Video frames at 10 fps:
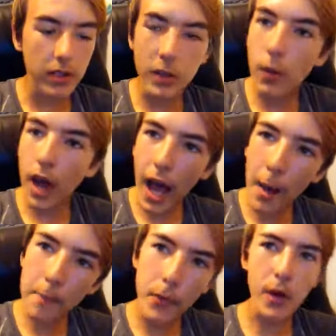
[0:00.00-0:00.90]
You know what?
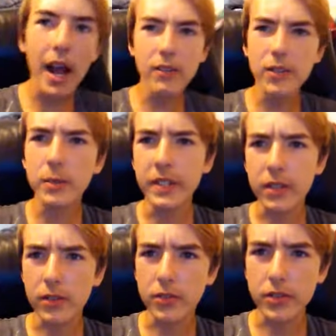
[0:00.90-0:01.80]
I'm proud to be
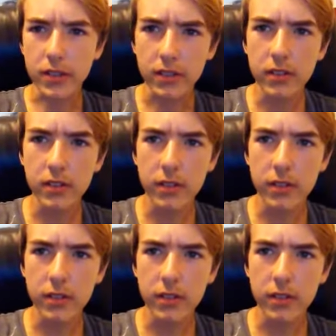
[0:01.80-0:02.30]
a loser.